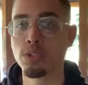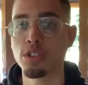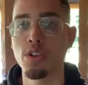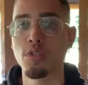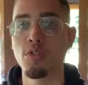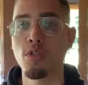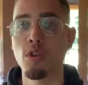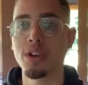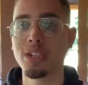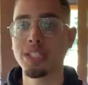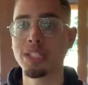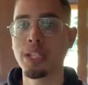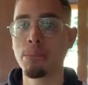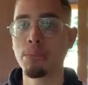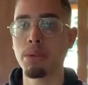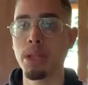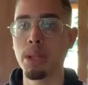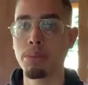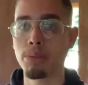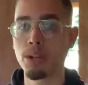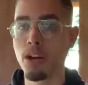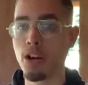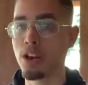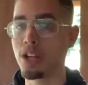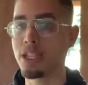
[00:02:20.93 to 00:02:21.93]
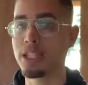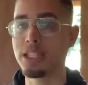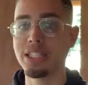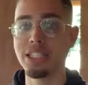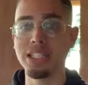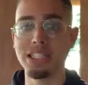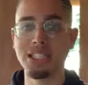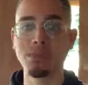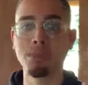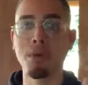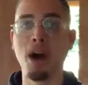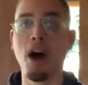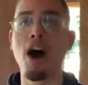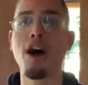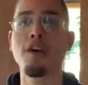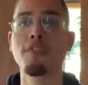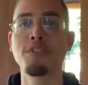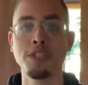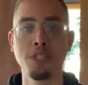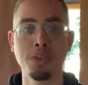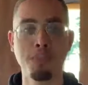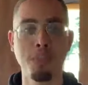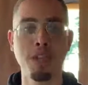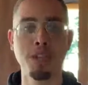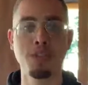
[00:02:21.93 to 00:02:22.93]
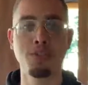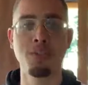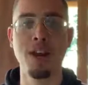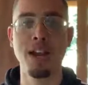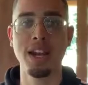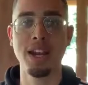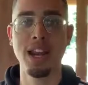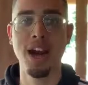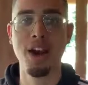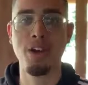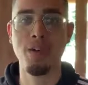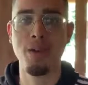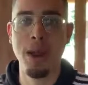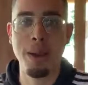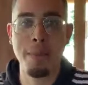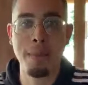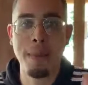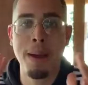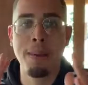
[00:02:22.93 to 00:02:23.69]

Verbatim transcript: So for example, I'm currently, this is my office space right now, right?